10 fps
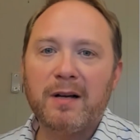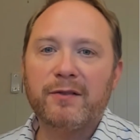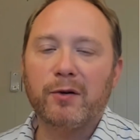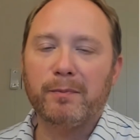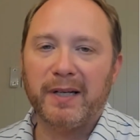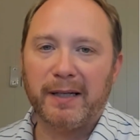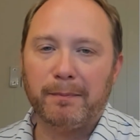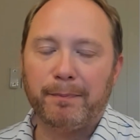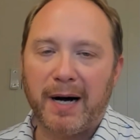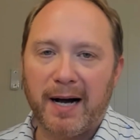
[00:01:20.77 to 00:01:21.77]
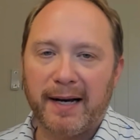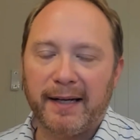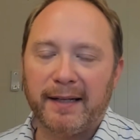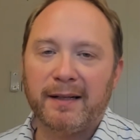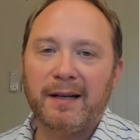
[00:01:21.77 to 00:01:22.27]
So, meaning
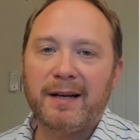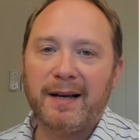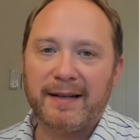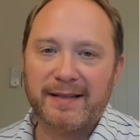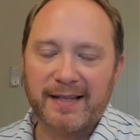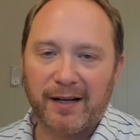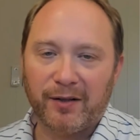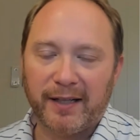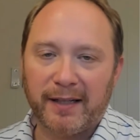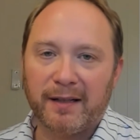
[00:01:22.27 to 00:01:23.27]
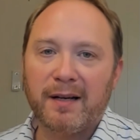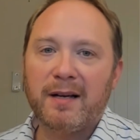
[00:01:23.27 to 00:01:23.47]
buying and selling,